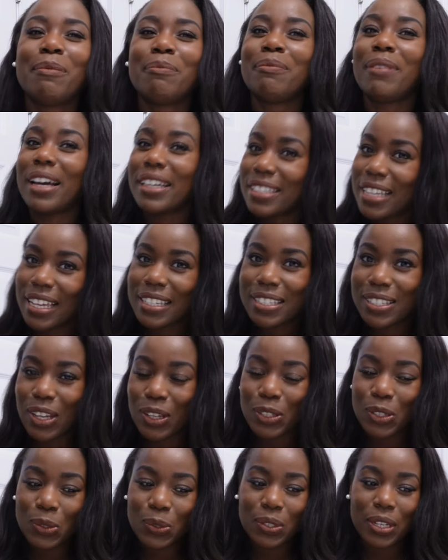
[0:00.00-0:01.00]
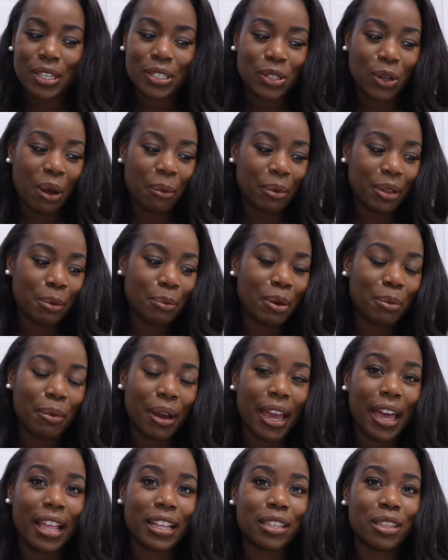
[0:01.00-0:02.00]
My test is on Tuesday, so I'm gonna put
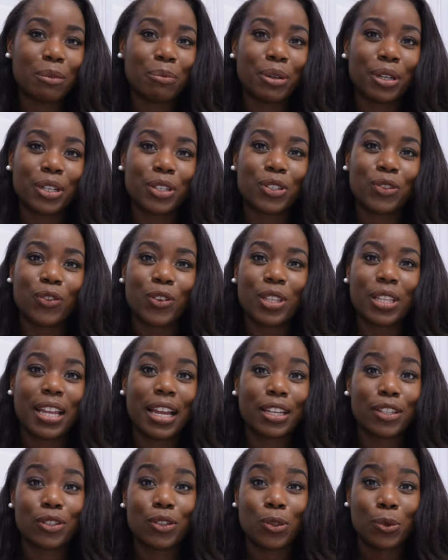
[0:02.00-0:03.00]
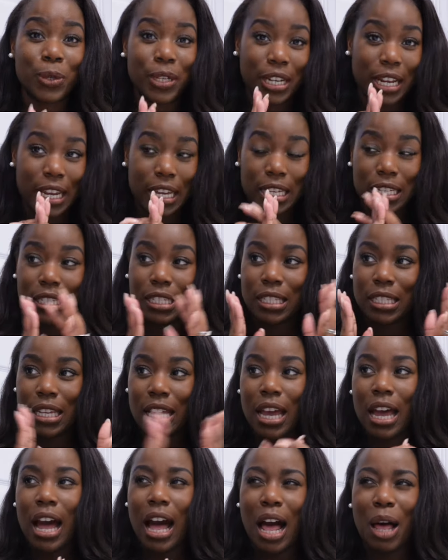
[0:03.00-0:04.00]
my head in the books for the next three days.
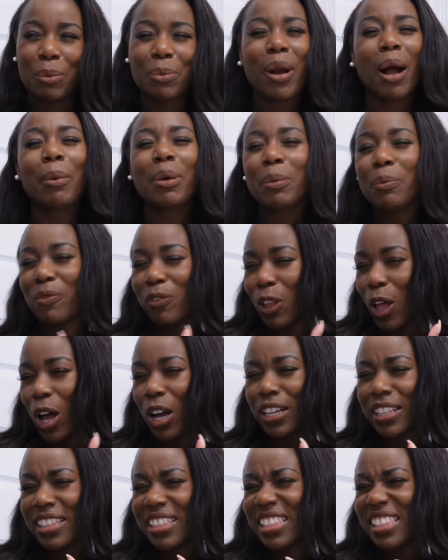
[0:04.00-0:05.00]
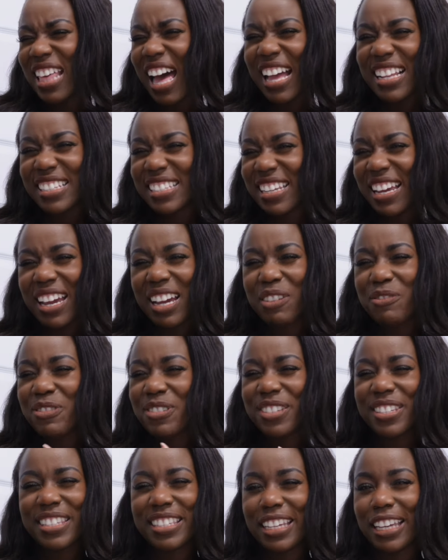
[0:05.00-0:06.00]
I'll probably vlog that day,
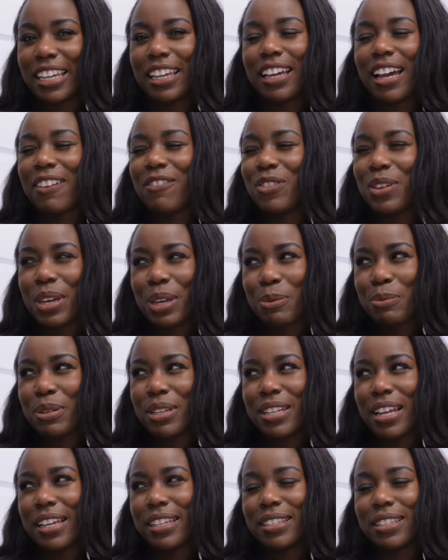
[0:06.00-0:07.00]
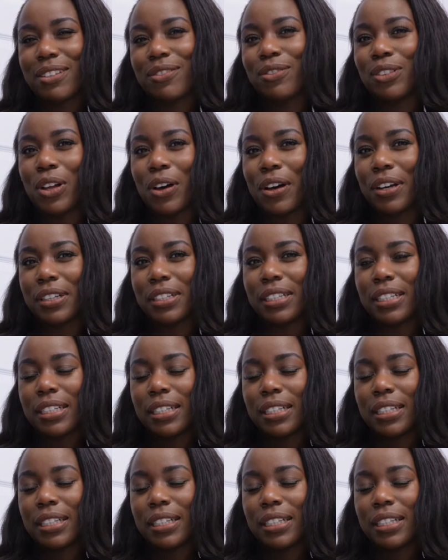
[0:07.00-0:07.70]
we'll see. I feel like it'd be nice to vlog.